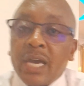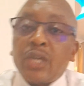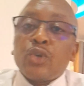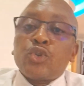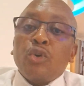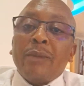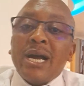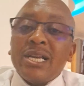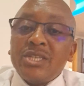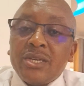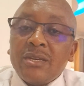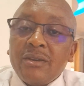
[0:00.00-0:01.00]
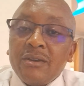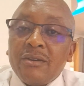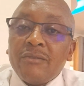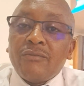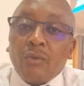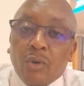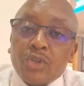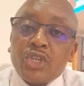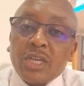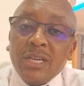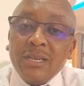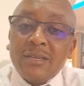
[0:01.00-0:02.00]
you so much for
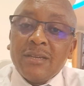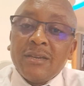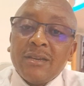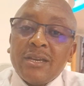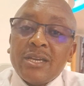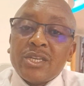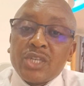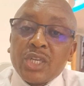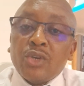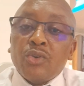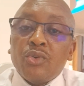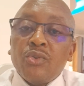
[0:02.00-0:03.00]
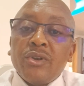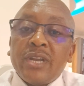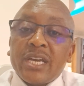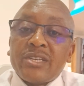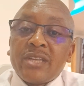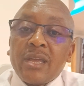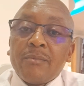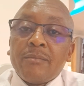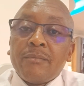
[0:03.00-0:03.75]
watching. See you next time.